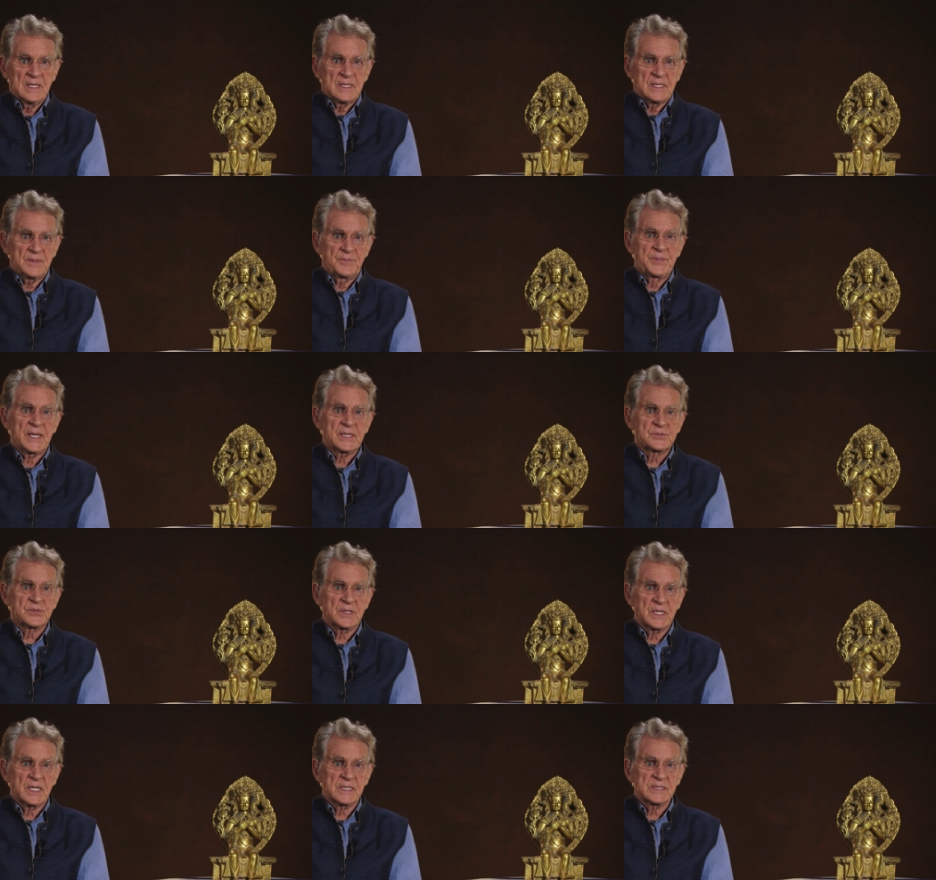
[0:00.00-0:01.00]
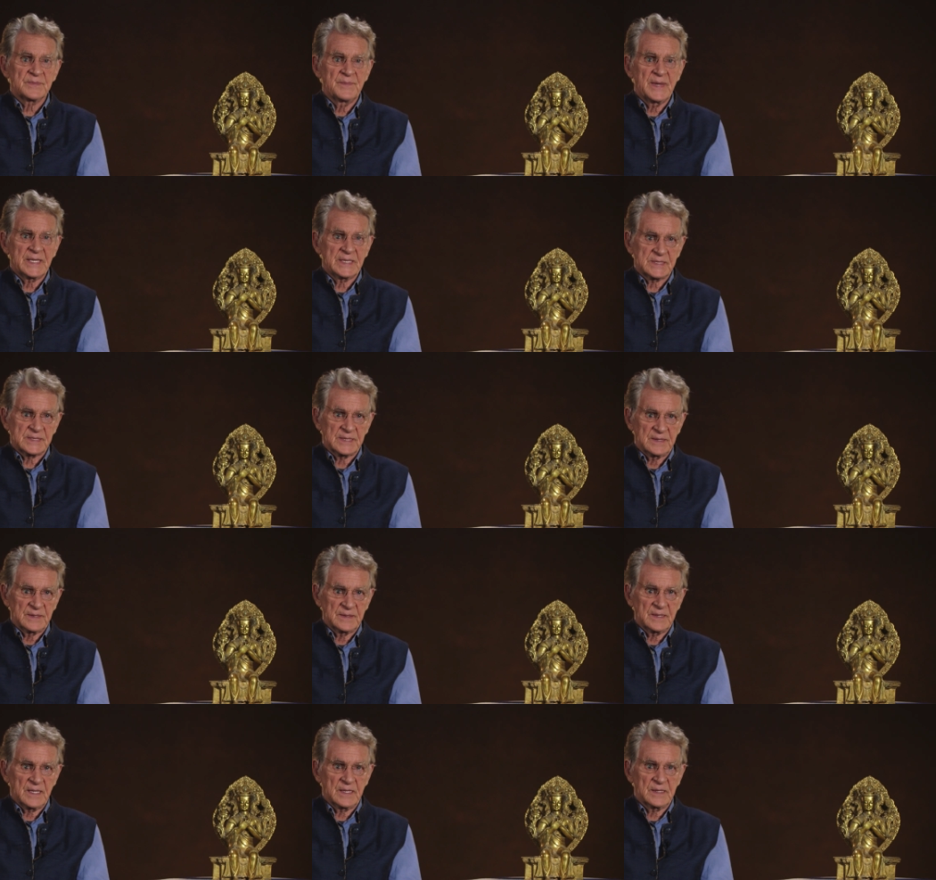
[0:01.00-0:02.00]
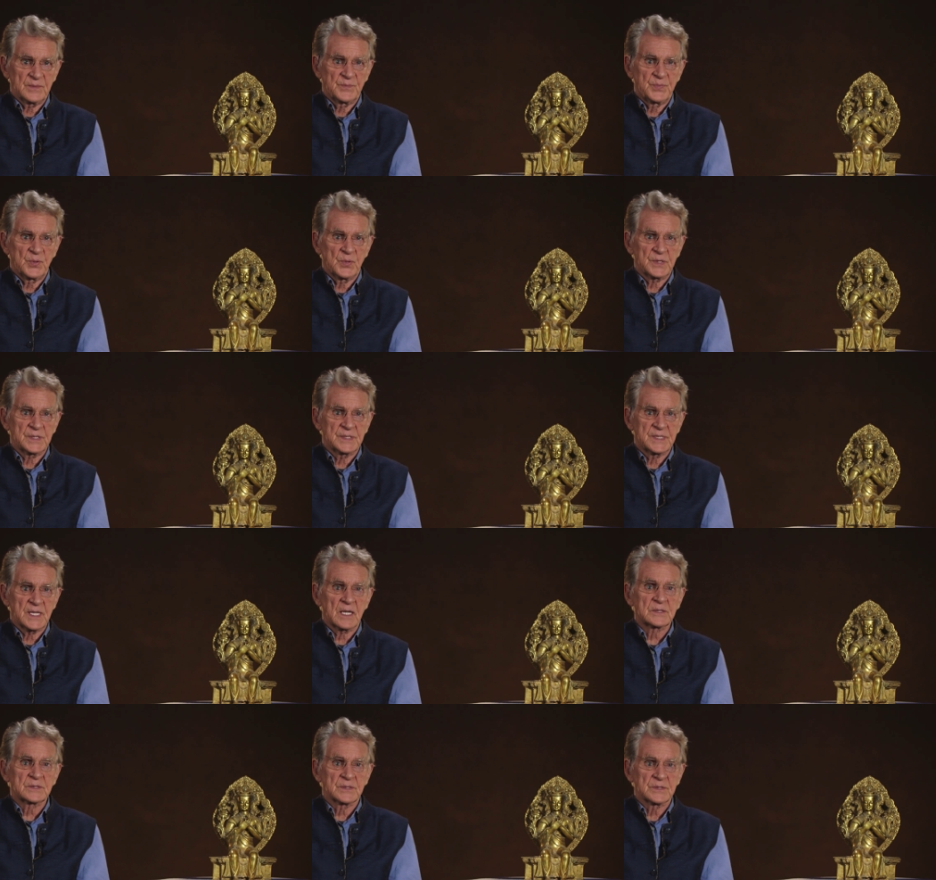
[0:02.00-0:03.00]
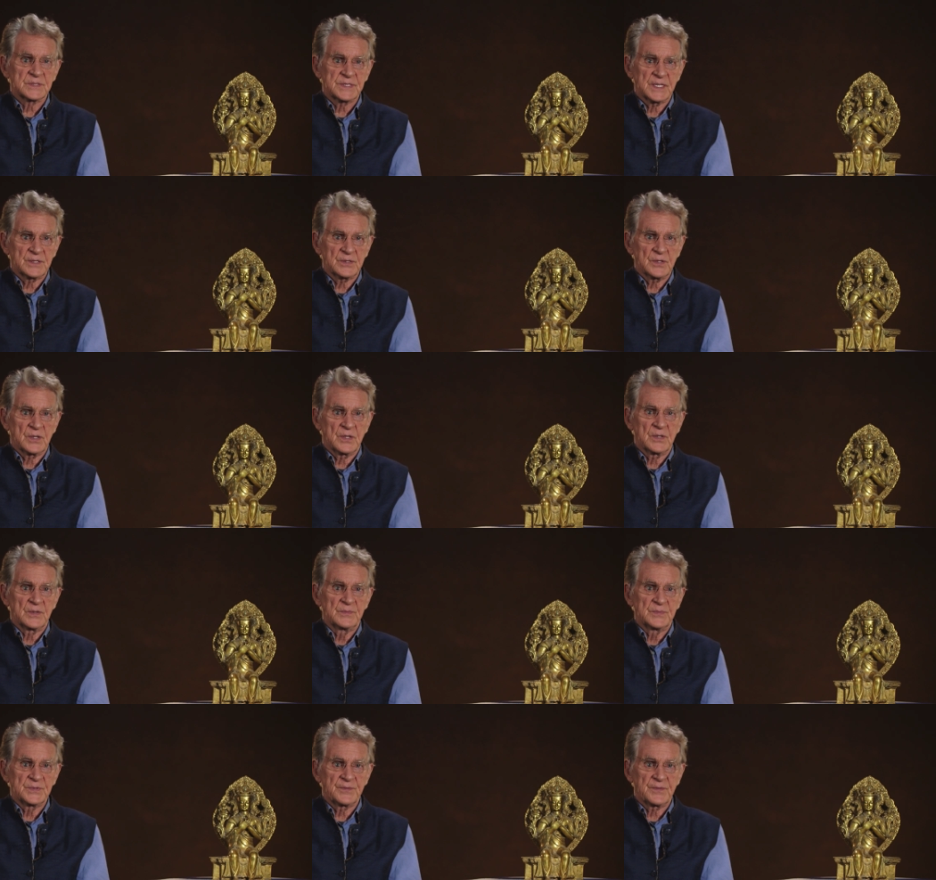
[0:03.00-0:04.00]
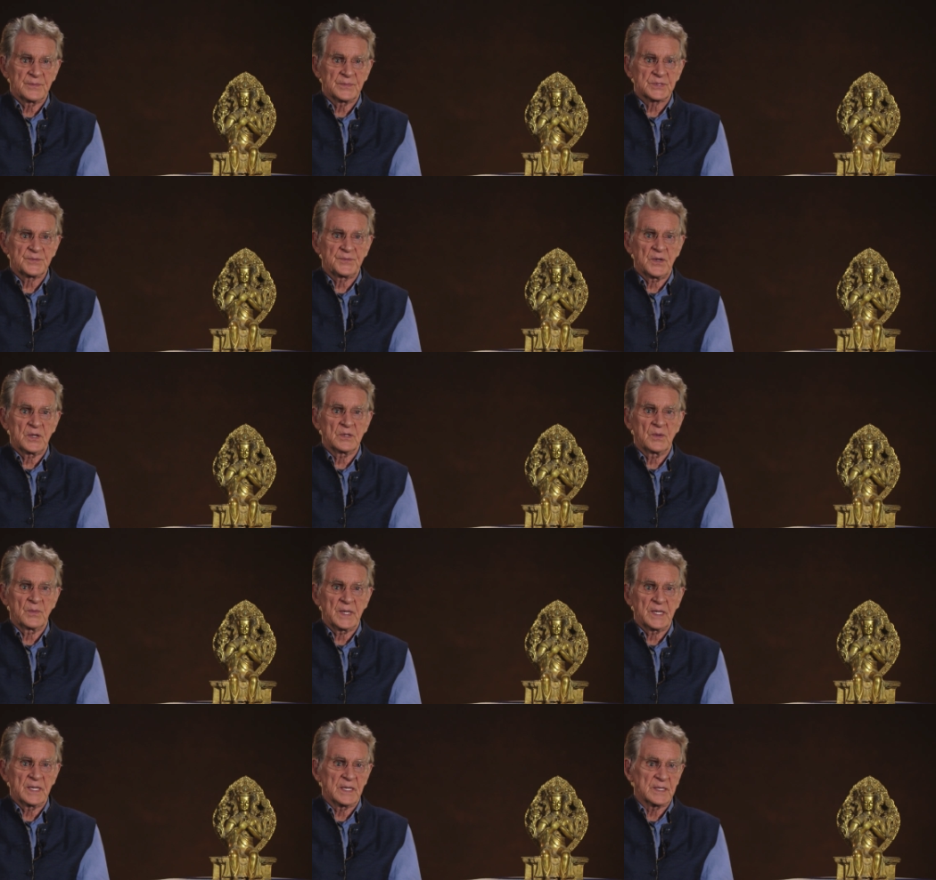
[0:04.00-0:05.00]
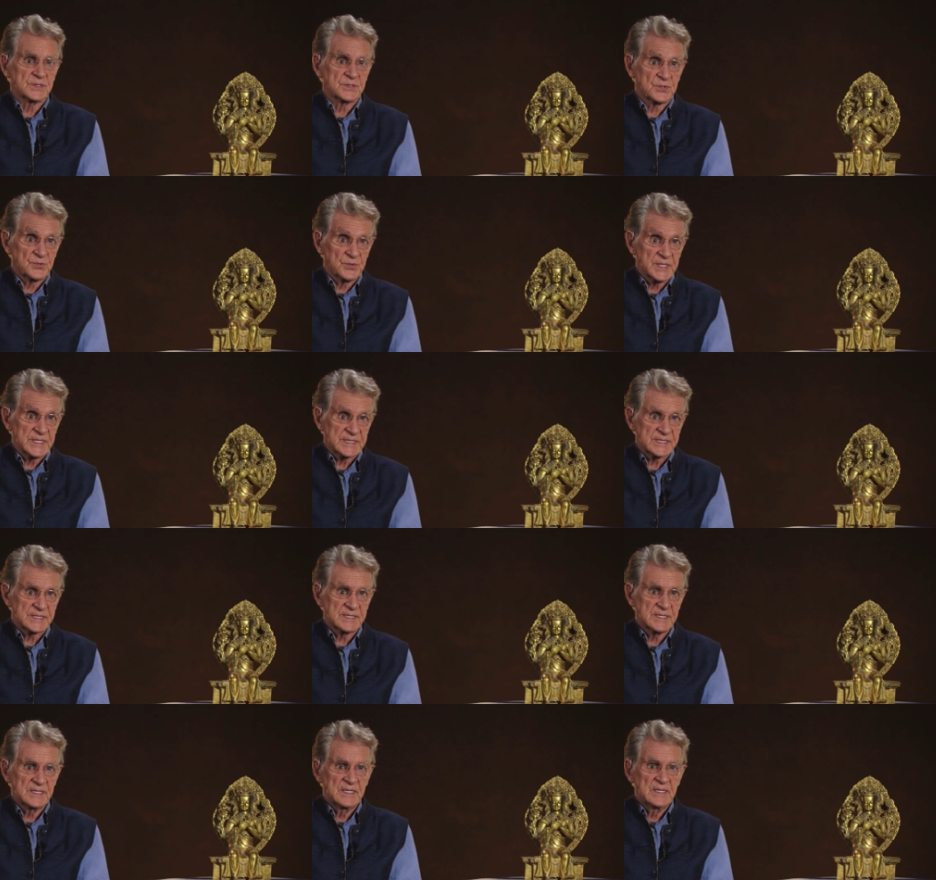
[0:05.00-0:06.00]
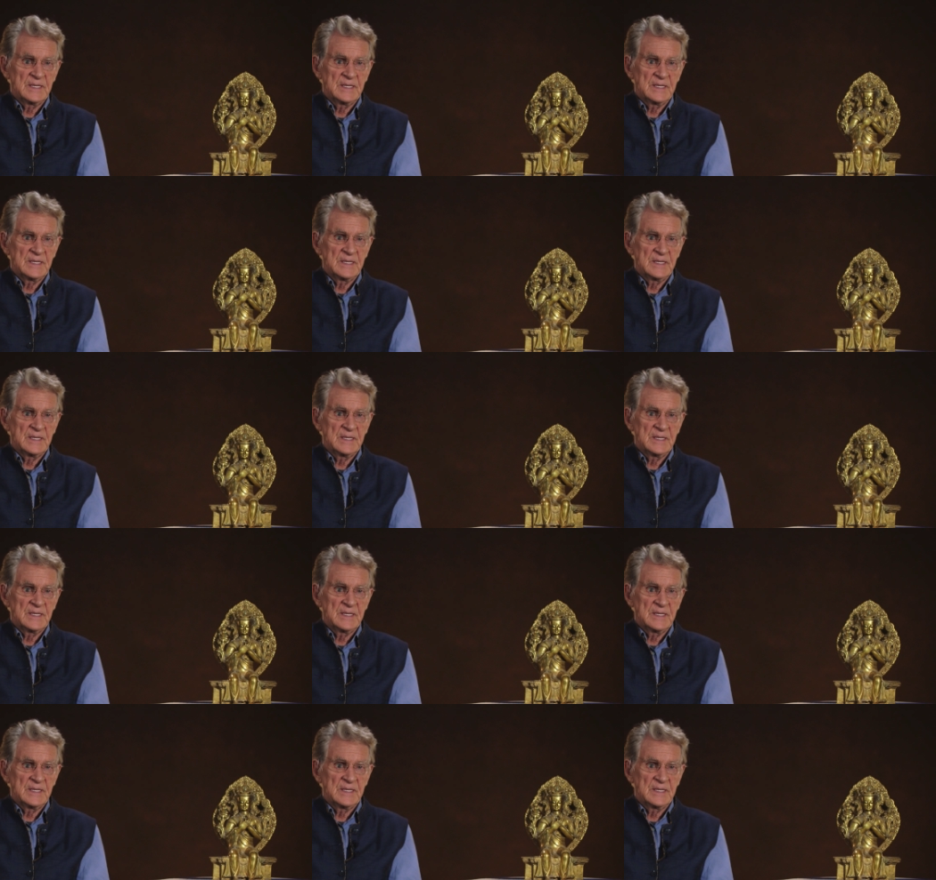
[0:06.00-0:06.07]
He patronized medicine and imported doctors and herbs from as far away as Greece.